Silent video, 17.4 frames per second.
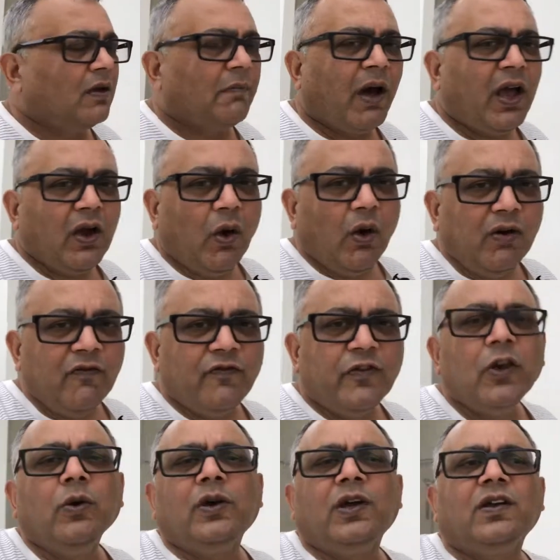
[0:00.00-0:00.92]
My own
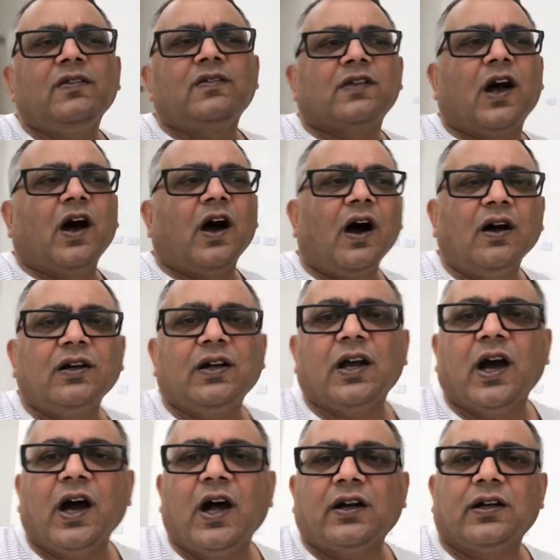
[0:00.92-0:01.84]
view is art
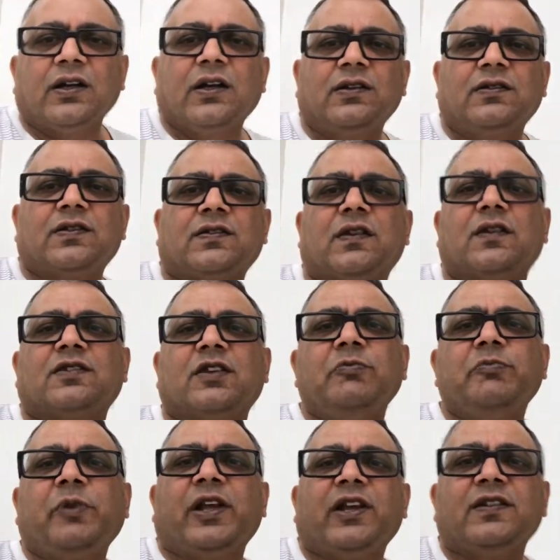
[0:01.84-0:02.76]
at its
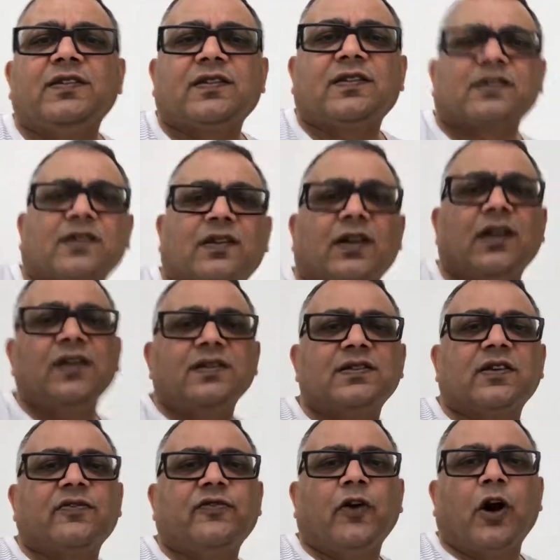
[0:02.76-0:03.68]
simplest
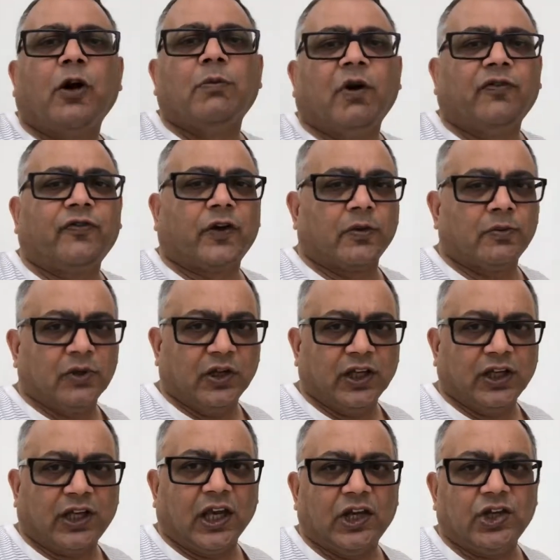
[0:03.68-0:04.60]
is a form of
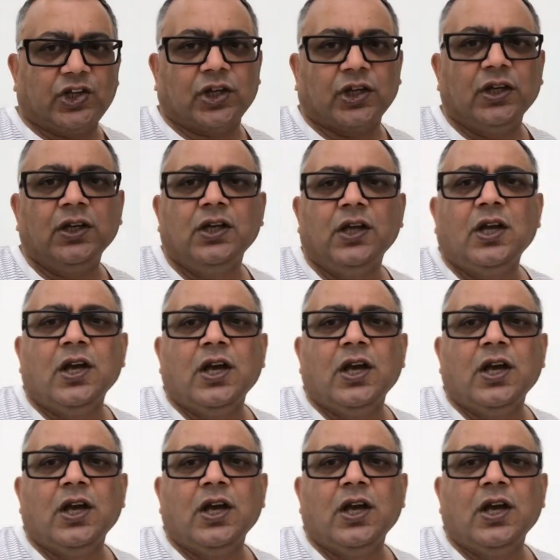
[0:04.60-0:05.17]
communication